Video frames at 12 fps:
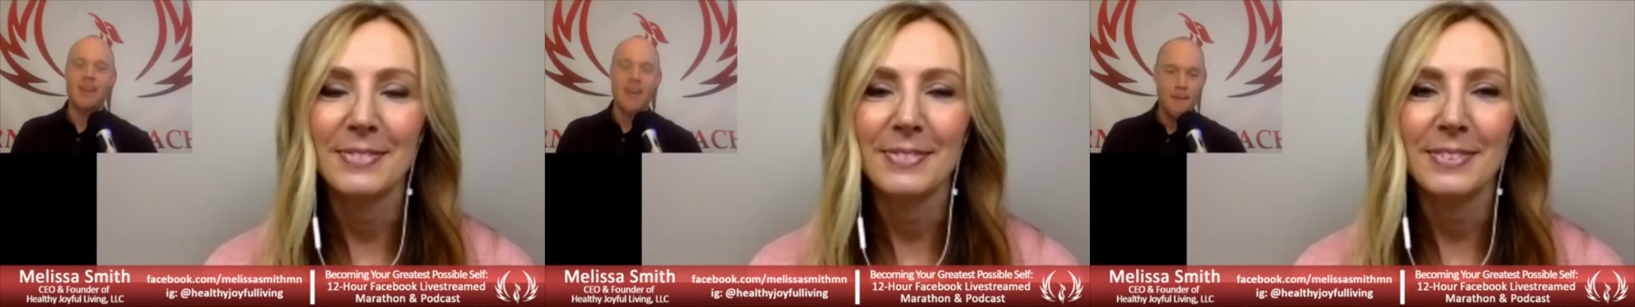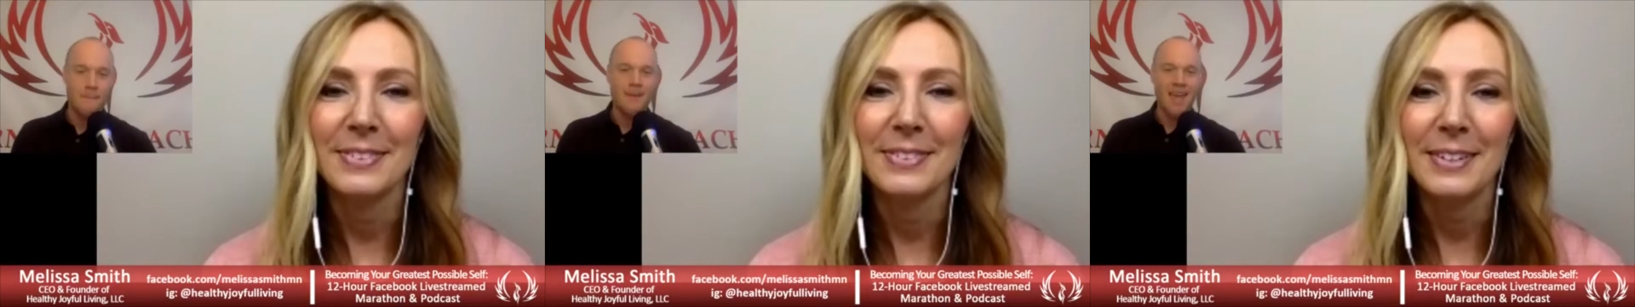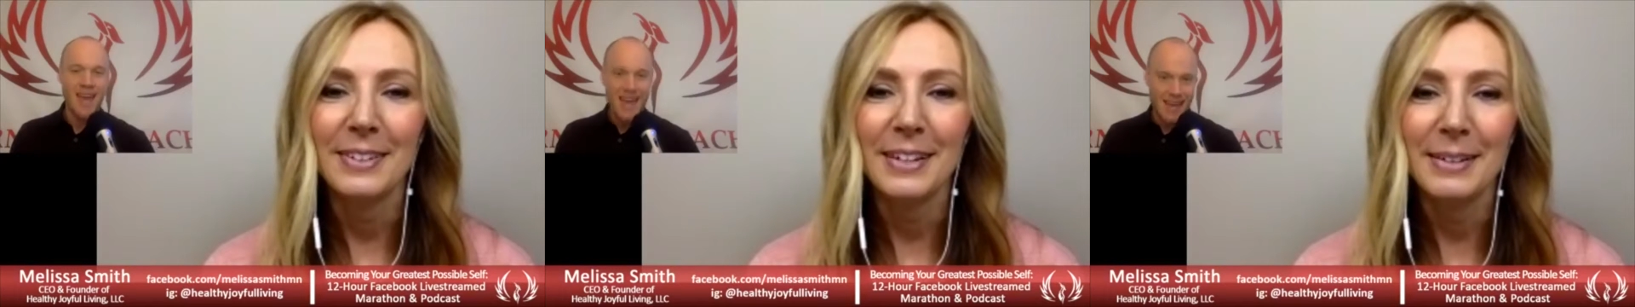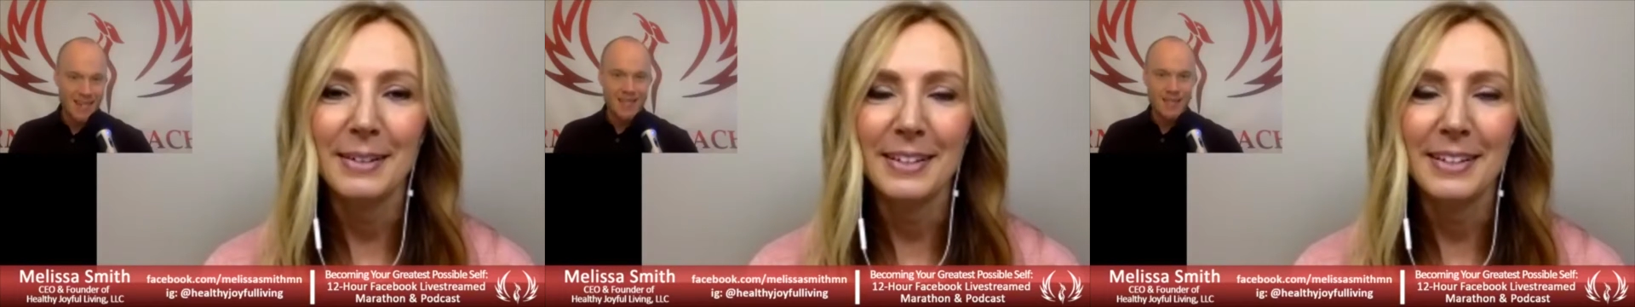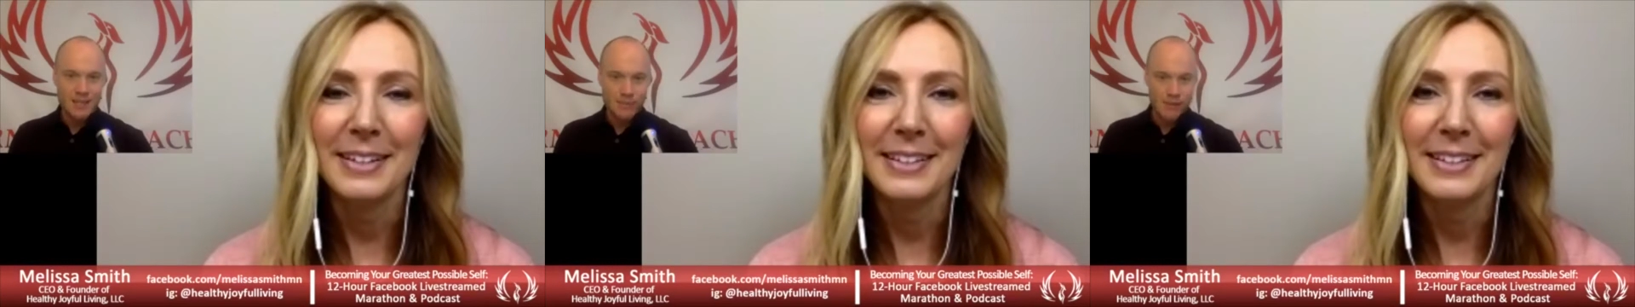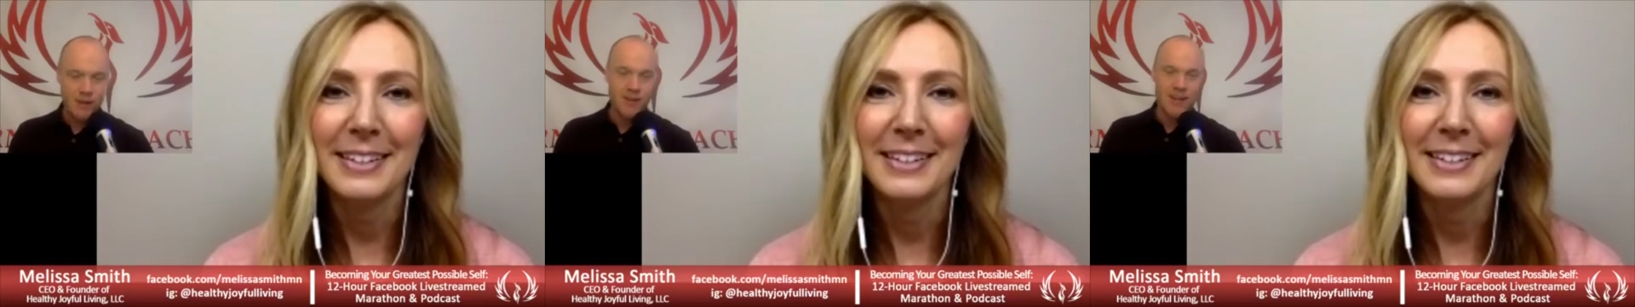Speaker 1: MN,
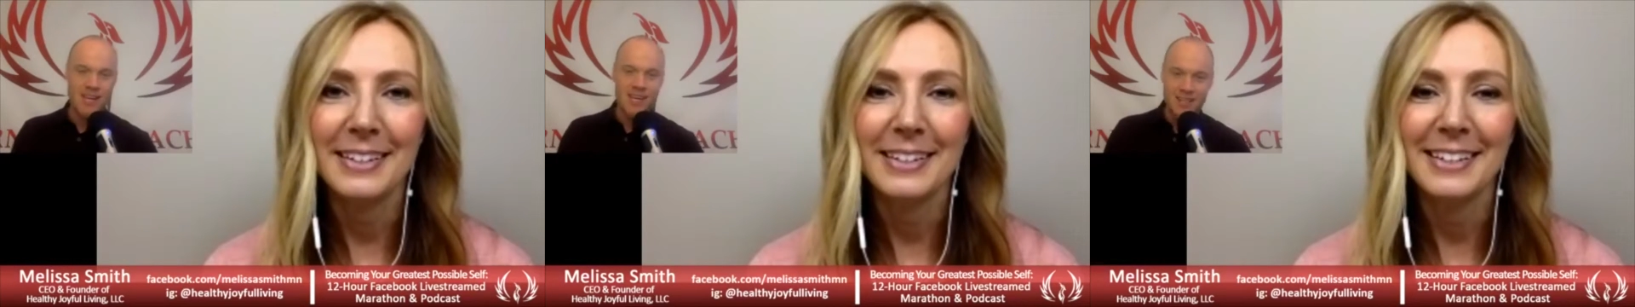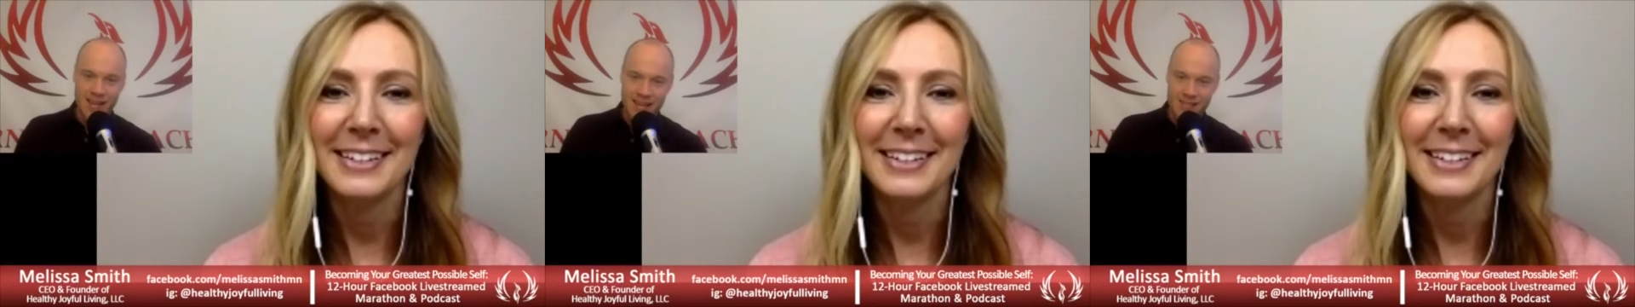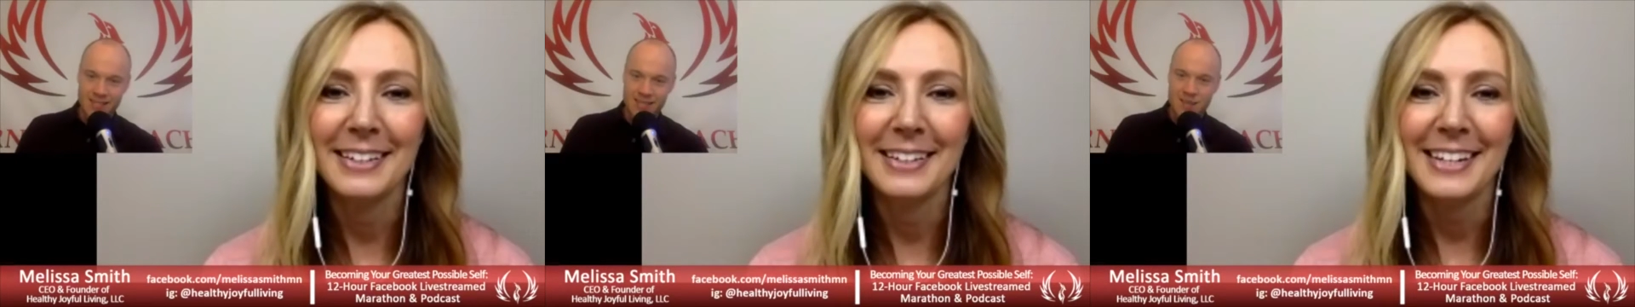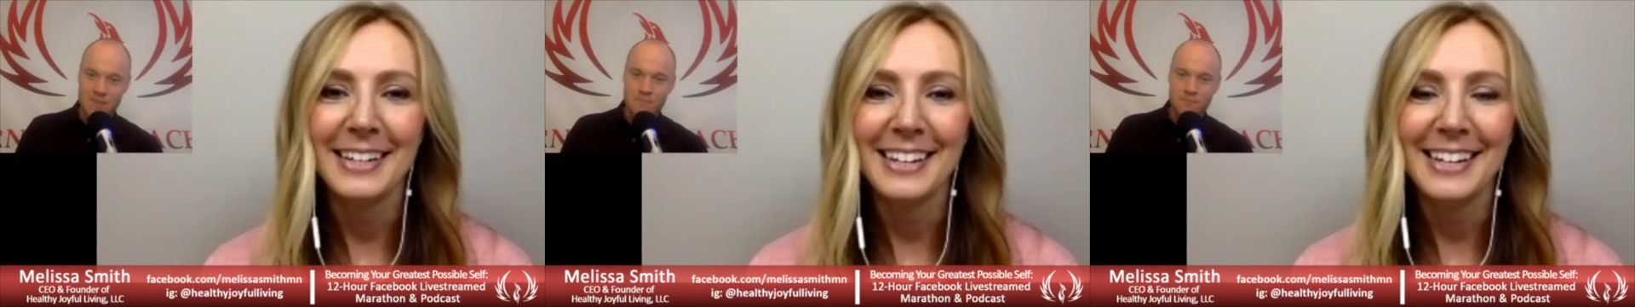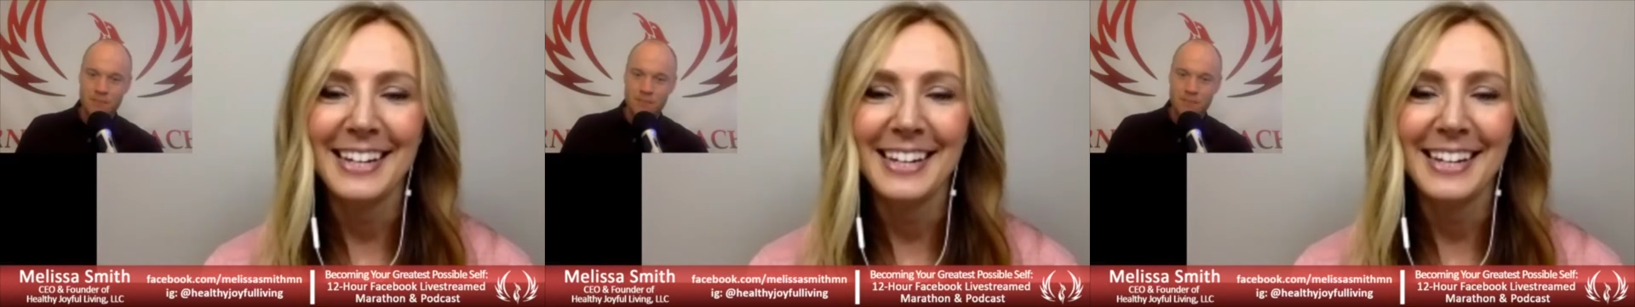Mary Nancy.